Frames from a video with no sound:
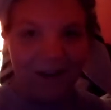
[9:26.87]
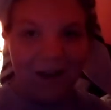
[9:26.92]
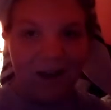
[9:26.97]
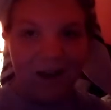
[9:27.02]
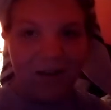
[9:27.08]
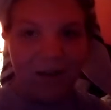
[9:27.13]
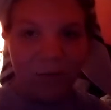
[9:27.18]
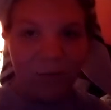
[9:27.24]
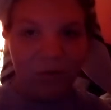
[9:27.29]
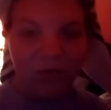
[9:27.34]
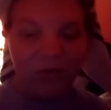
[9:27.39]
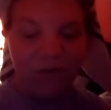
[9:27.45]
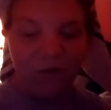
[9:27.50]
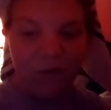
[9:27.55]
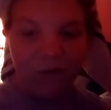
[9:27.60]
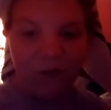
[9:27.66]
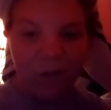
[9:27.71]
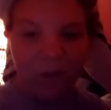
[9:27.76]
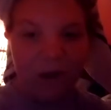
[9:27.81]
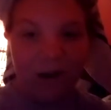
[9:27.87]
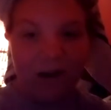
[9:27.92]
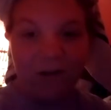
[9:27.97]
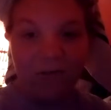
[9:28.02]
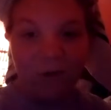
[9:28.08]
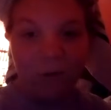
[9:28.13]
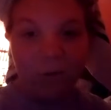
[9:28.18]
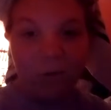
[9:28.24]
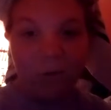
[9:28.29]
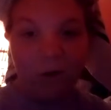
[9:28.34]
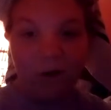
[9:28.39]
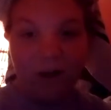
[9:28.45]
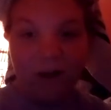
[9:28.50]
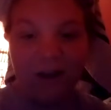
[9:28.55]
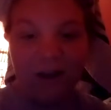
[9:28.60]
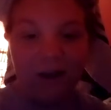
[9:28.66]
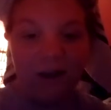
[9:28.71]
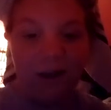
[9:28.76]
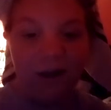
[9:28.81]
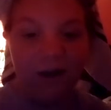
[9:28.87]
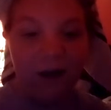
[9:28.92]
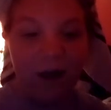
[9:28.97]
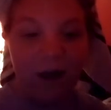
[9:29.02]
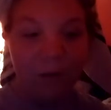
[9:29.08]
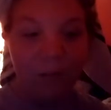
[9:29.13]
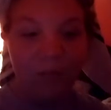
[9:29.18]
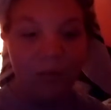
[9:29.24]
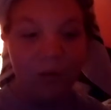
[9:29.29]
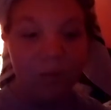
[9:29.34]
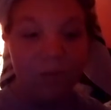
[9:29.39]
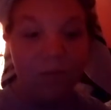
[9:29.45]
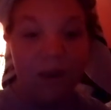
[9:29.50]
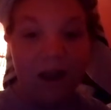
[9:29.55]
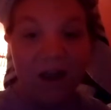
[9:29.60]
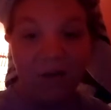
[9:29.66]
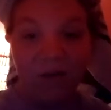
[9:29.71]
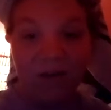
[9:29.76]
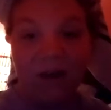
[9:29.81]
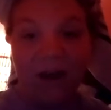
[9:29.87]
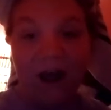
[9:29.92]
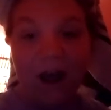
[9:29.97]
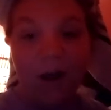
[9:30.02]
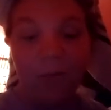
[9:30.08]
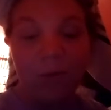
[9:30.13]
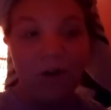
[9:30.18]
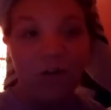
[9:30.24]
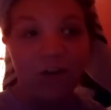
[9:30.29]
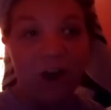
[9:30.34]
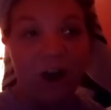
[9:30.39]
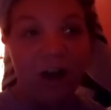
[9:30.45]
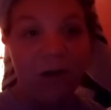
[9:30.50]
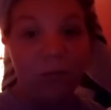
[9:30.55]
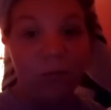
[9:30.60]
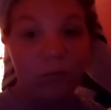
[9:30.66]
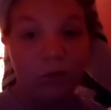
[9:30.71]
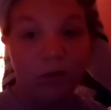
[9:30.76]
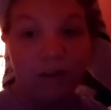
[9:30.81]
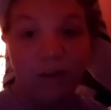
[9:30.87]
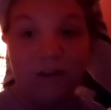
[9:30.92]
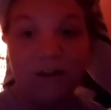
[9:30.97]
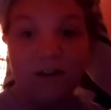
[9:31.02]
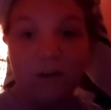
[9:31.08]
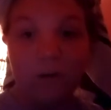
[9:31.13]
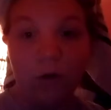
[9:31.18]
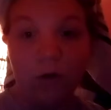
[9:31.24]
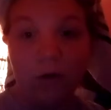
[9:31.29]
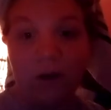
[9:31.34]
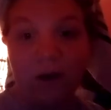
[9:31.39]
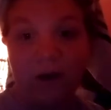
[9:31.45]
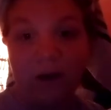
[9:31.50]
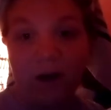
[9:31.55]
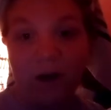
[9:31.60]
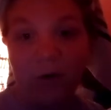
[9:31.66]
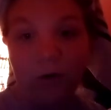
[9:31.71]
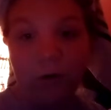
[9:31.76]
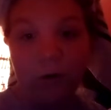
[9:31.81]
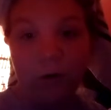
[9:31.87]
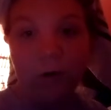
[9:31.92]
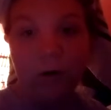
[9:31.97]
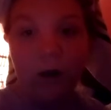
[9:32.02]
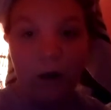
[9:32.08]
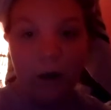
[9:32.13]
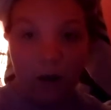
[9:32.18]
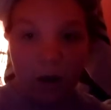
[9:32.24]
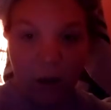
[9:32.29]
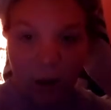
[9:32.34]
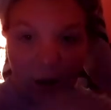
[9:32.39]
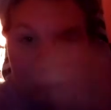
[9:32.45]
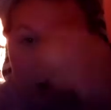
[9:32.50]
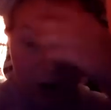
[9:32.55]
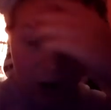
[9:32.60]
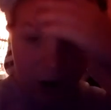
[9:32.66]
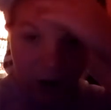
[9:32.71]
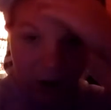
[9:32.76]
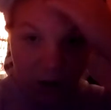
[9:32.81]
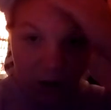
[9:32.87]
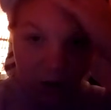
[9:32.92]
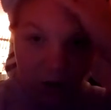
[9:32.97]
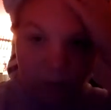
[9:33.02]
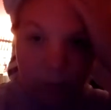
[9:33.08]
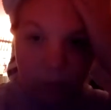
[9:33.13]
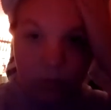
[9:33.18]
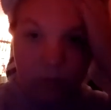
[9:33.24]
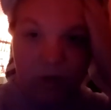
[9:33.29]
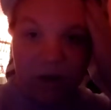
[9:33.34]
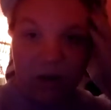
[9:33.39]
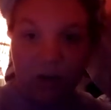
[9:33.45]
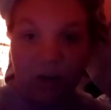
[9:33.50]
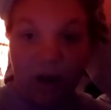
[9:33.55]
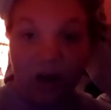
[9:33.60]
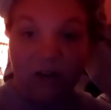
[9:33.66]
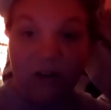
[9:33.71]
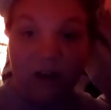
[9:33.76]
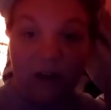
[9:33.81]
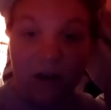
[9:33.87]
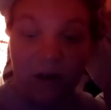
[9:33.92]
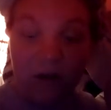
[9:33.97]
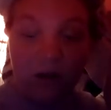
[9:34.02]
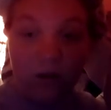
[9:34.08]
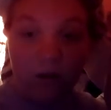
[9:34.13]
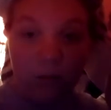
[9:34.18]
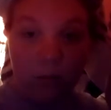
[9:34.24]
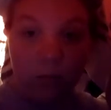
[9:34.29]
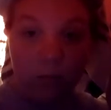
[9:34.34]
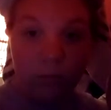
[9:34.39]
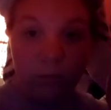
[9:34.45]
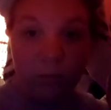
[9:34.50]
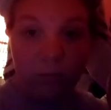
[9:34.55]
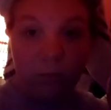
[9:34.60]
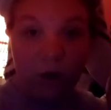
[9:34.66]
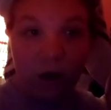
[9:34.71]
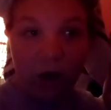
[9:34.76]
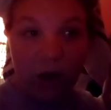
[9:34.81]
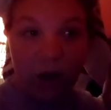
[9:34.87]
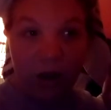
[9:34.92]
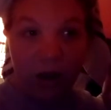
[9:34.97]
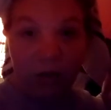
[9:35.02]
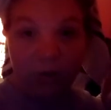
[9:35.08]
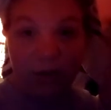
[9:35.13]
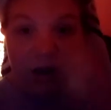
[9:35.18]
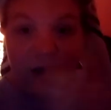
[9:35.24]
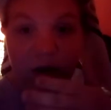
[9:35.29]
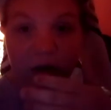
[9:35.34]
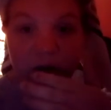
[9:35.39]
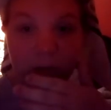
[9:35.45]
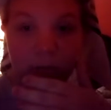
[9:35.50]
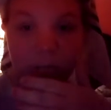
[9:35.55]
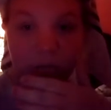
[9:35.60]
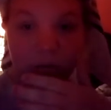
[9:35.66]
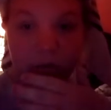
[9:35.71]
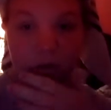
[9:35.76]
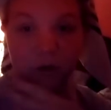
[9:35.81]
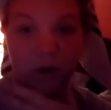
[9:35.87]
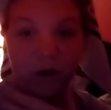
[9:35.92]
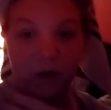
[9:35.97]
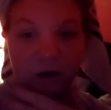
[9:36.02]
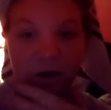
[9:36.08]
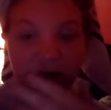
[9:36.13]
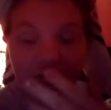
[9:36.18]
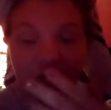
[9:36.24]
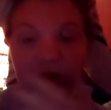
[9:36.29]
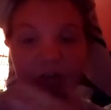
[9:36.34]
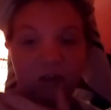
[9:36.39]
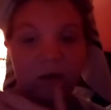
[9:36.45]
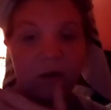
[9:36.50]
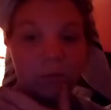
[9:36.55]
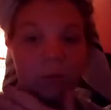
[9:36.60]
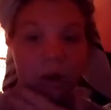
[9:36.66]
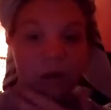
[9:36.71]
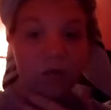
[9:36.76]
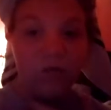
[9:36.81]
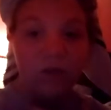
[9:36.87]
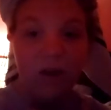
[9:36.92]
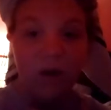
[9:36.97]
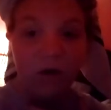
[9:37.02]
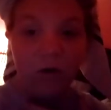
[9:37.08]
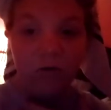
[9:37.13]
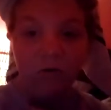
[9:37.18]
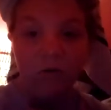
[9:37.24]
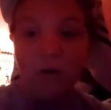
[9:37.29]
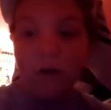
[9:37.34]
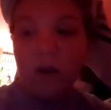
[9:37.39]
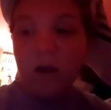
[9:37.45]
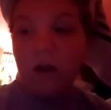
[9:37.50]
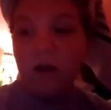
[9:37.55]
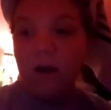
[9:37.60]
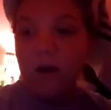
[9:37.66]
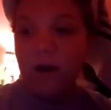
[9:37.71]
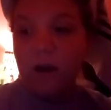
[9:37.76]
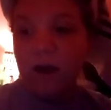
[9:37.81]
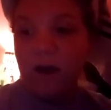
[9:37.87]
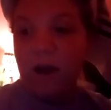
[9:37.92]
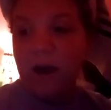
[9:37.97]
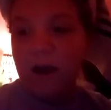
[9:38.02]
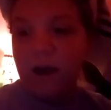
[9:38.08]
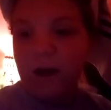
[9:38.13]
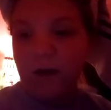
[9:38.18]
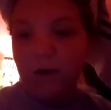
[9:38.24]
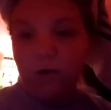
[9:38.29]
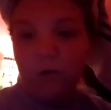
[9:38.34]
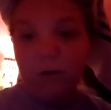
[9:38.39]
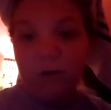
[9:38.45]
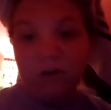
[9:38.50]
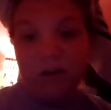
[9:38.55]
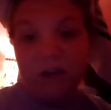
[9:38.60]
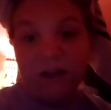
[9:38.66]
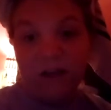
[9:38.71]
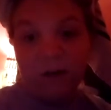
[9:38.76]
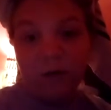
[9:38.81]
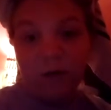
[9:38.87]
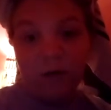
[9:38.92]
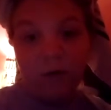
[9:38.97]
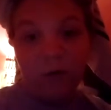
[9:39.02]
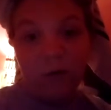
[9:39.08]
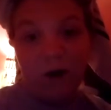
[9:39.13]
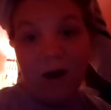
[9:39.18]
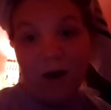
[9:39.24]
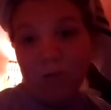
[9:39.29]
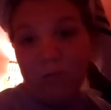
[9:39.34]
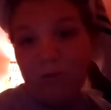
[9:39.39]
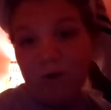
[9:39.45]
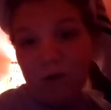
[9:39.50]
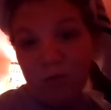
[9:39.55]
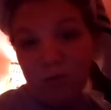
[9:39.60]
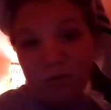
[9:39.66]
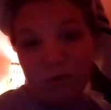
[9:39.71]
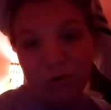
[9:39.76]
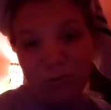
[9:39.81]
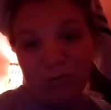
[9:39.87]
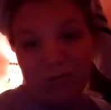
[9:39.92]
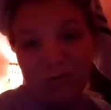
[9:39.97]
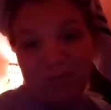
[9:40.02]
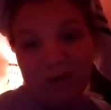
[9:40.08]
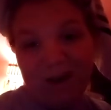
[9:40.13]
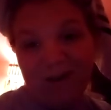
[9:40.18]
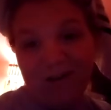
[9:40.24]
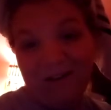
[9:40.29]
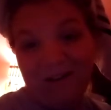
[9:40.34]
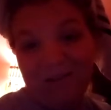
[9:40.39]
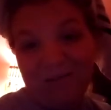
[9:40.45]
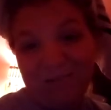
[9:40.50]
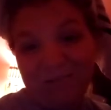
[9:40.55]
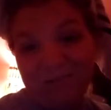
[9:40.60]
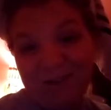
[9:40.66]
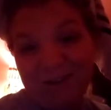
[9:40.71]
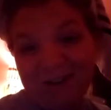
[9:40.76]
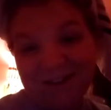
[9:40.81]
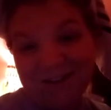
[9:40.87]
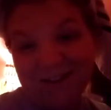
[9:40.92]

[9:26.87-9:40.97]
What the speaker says: And that was the first time I'd ever worn it, and I was amazed at how much I really did look like Kaoru. Because I did my makeup and everything myself, and according to Hikaru, I'm no good with makeup.